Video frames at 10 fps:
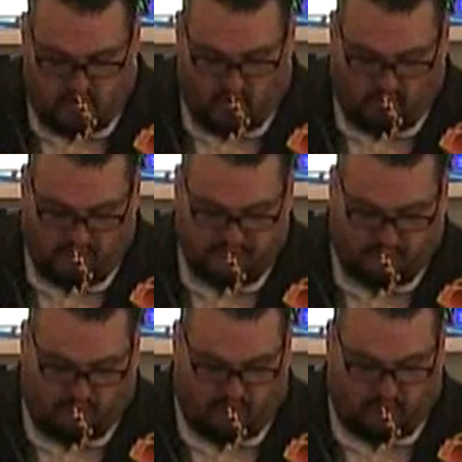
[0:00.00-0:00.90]
nor was
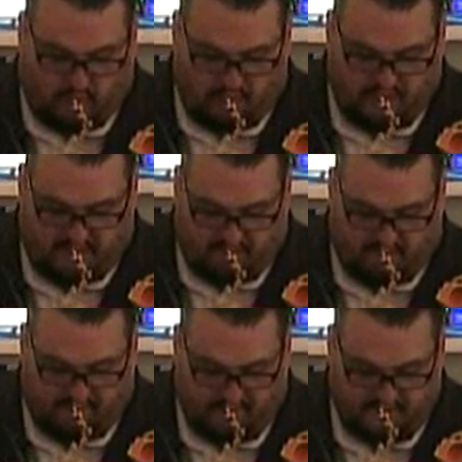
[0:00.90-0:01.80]
the word of the Lord yet
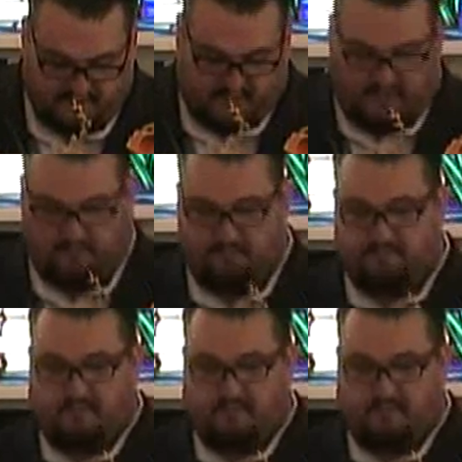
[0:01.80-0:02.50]
revealed to him.